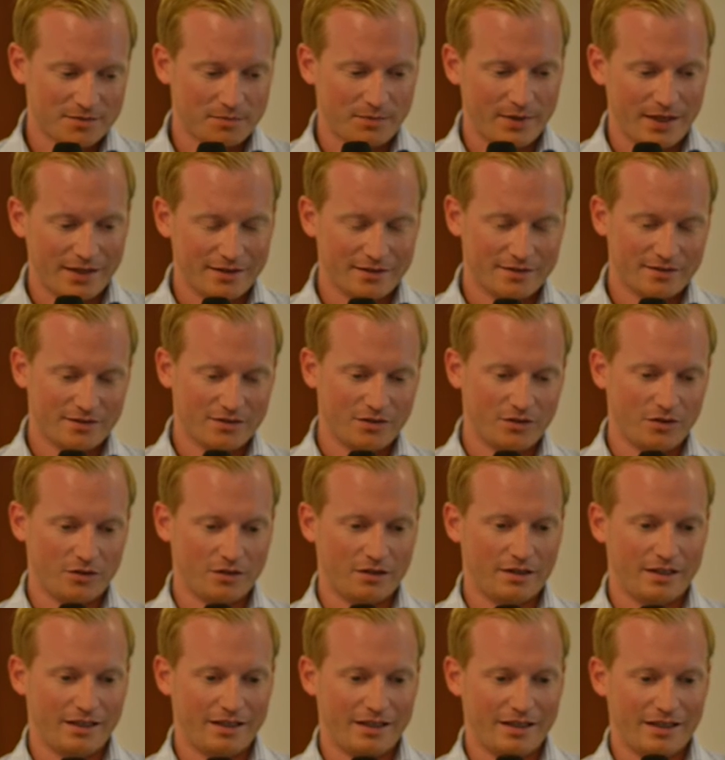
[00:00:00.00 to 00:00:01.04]
based
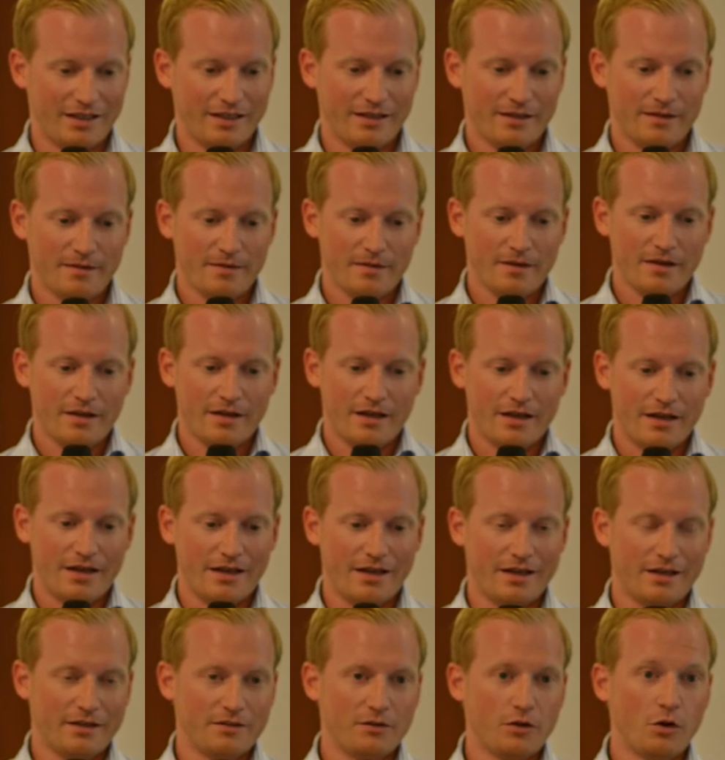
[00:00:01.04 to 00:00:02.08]
on a,
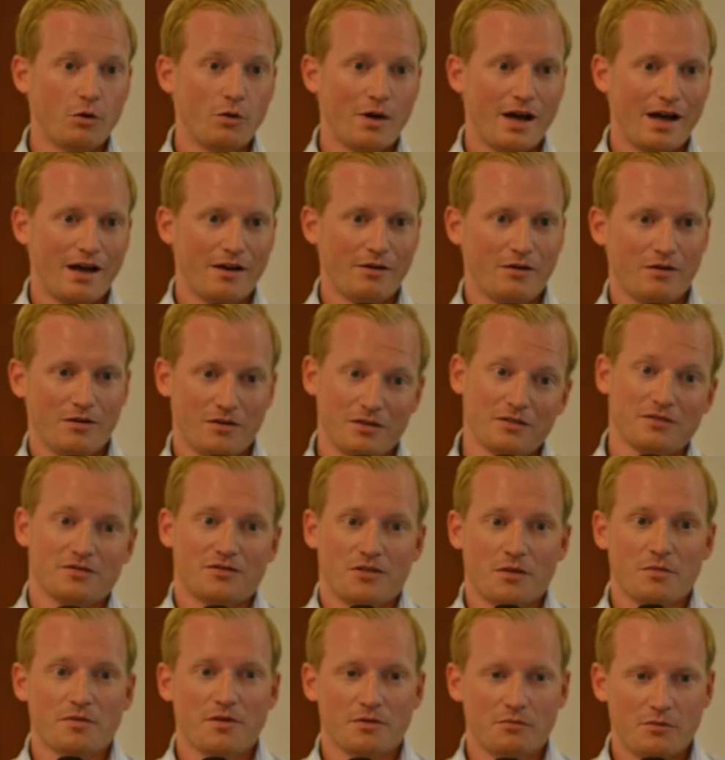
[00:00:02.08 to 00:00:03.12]
a know-how,
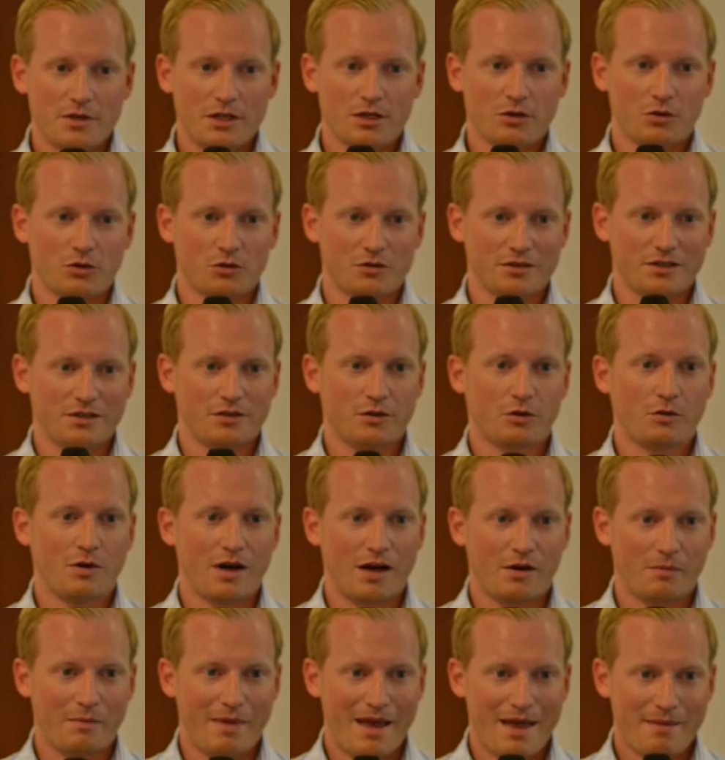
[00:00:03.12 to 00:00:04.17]
something we call the
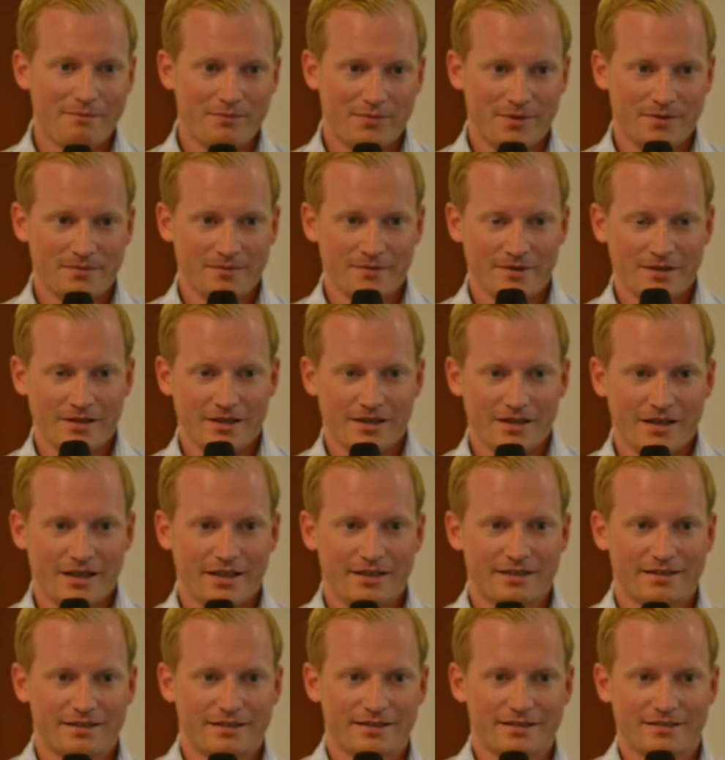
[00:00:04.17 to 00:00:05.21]
know-how map
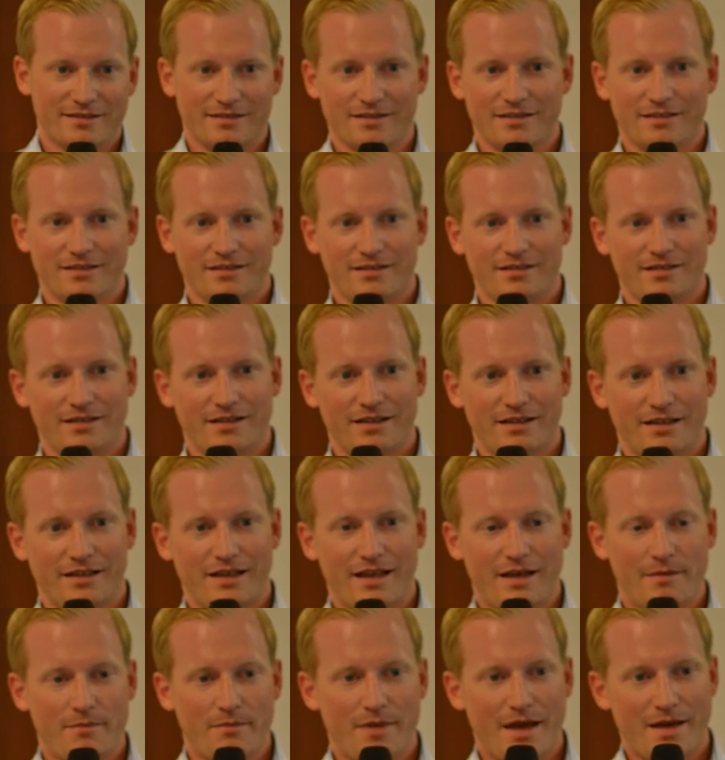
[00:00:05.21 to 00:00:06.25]
and this is a,
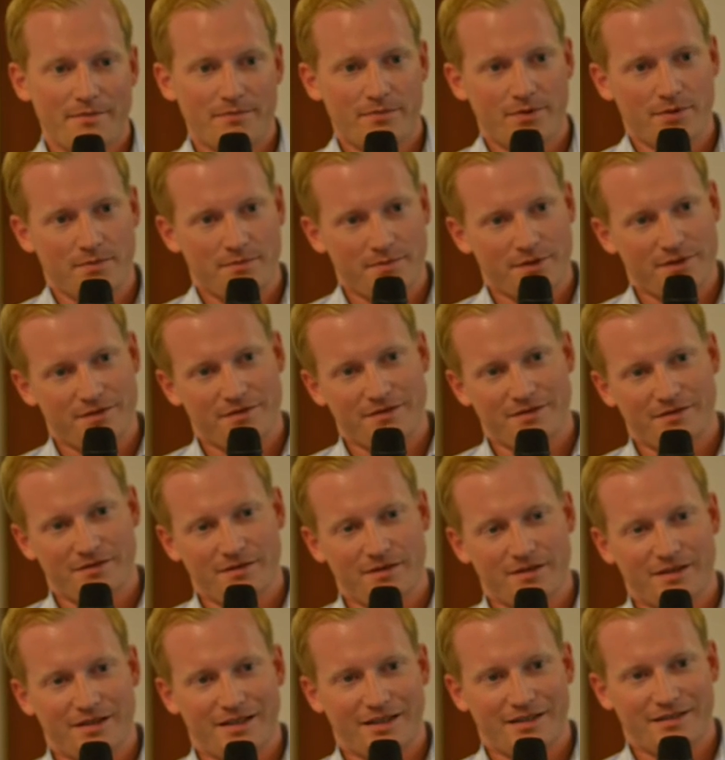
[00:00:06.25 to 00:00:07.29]
a map
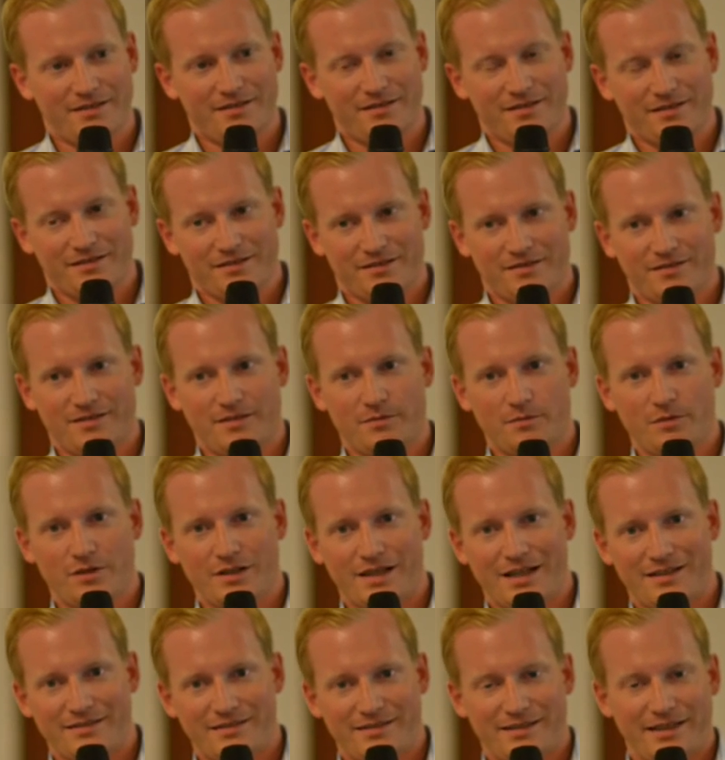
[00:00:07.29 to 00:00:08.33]
that
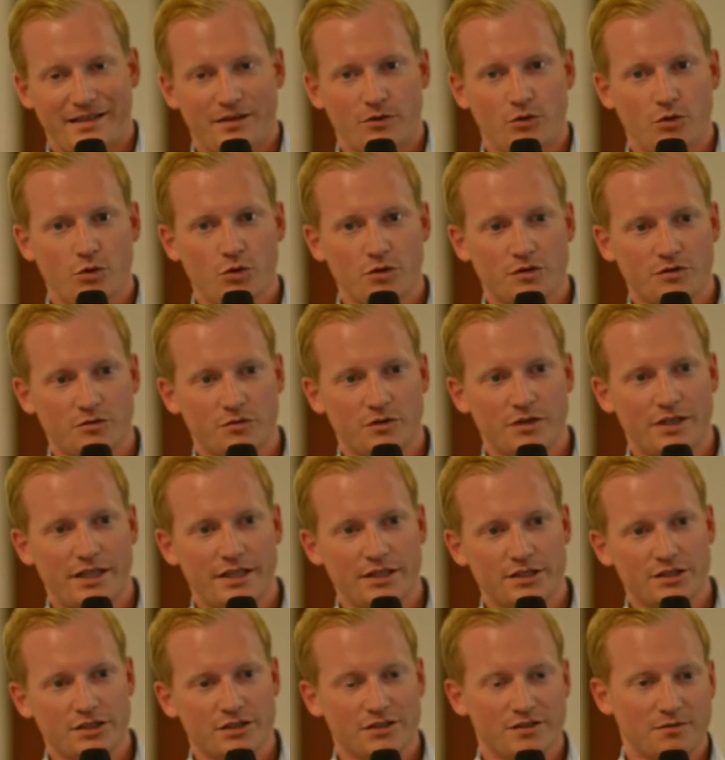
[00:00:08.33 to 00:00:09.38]
symbolizes like all the
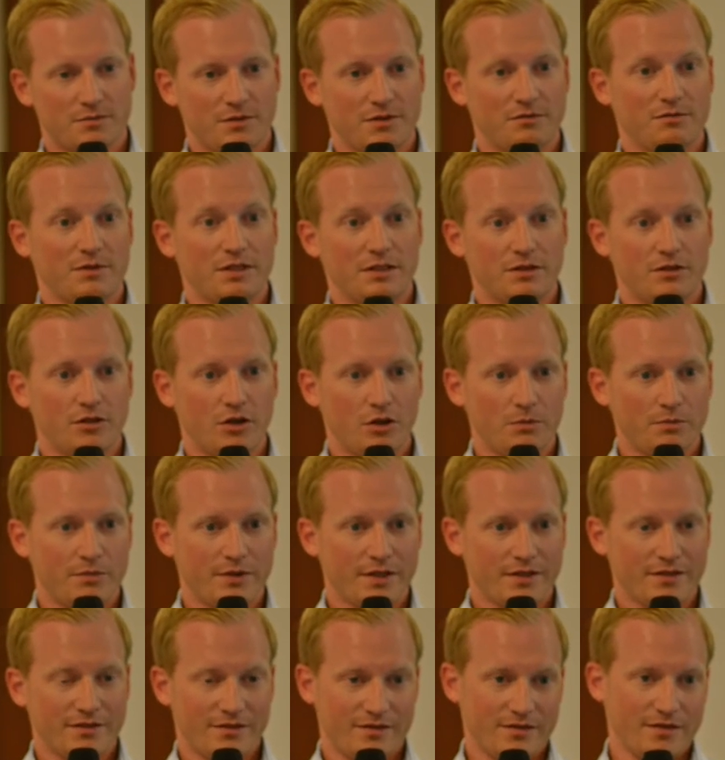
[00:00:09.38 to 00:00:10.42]
relations between
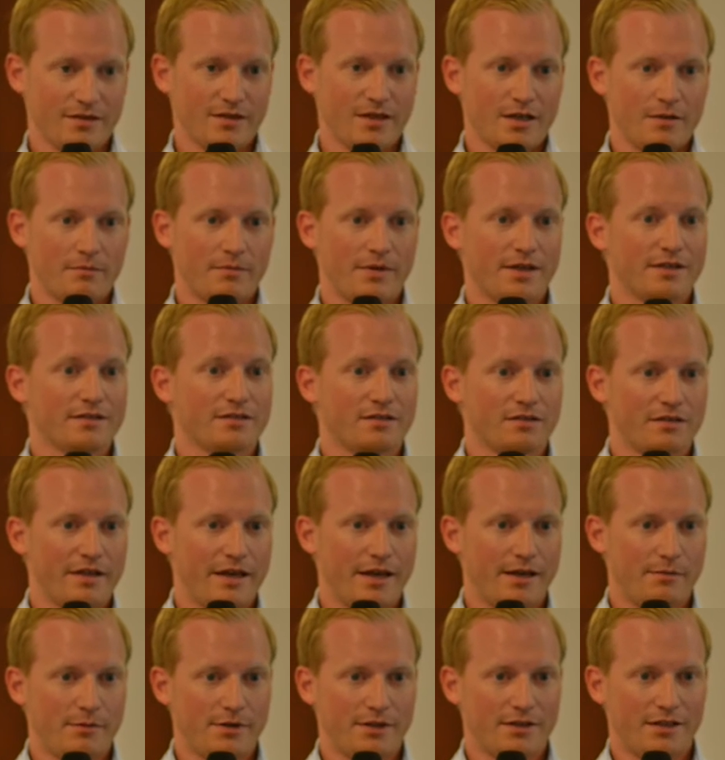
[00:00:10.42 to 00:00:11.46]
topics based on
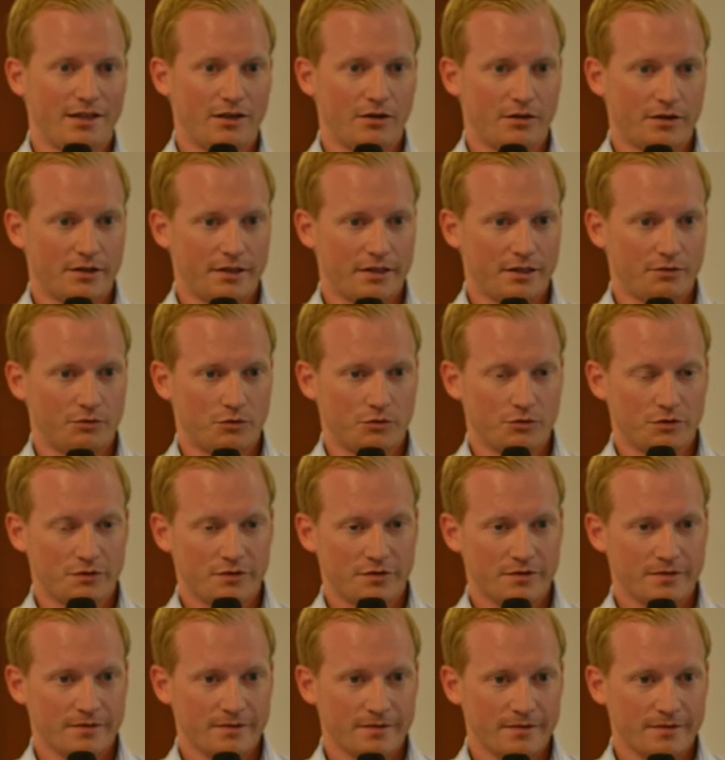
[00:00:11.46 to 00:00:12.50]
Hebbian learning rules.